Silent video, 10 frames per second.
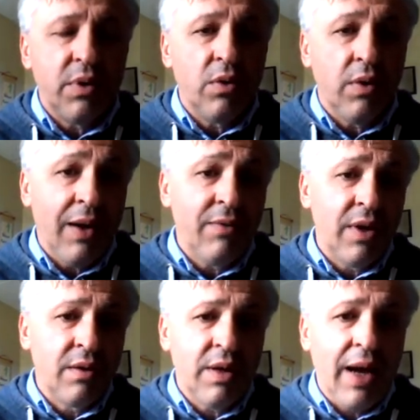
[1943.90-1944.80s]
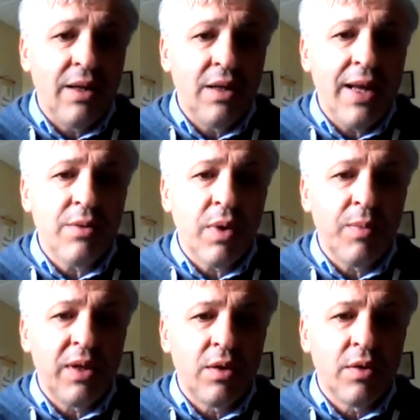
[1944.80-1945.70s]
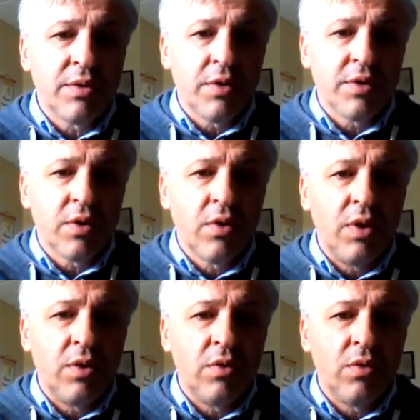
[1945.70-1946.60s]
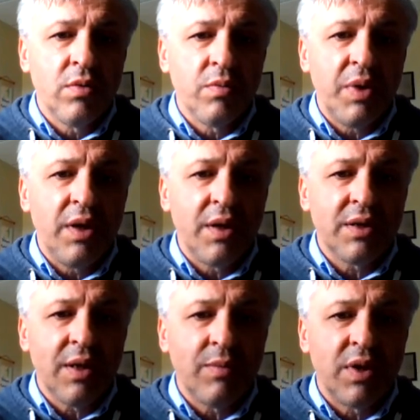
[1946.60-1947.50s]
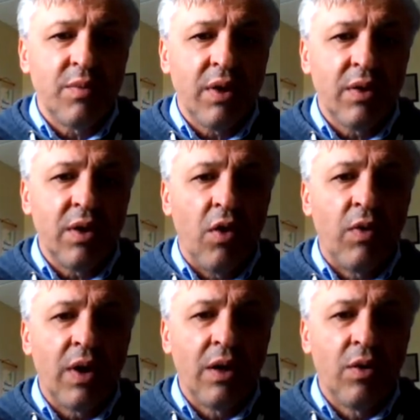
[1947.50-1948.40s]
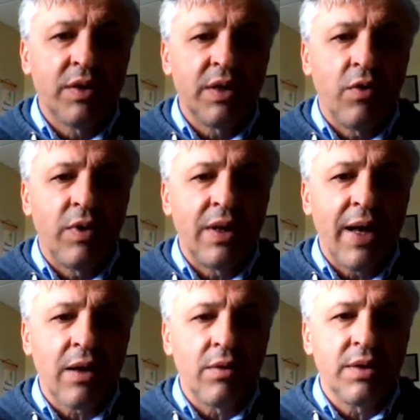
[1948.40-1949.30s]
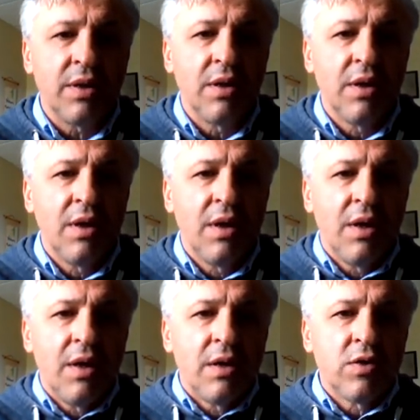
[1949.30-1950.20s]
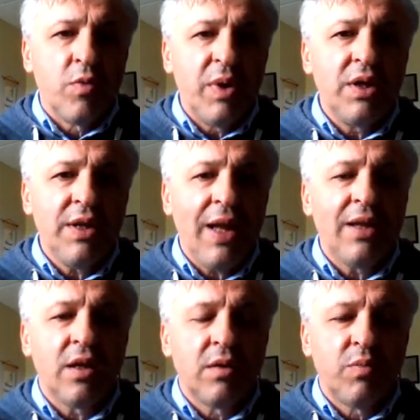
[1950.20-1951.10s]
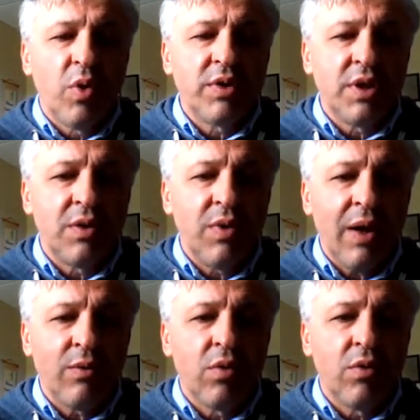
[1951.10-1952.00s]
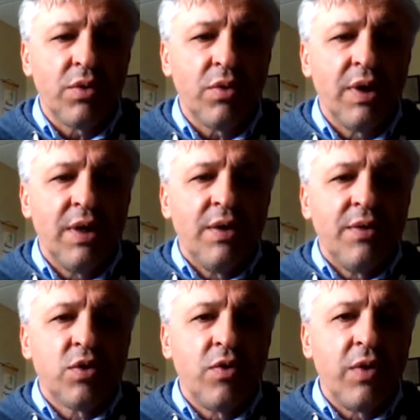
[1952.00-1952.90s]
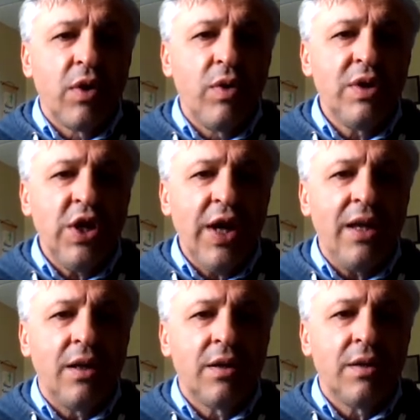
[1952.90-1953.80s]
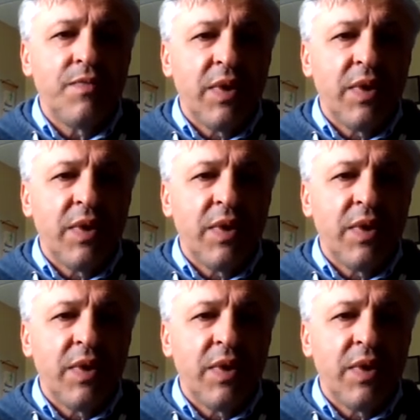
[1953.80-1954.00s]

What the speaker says: have the trained network, but it is also going to print us something about the overall loss and overall accuracy. So a pretty standard process that we have to go through. So if you go and train it,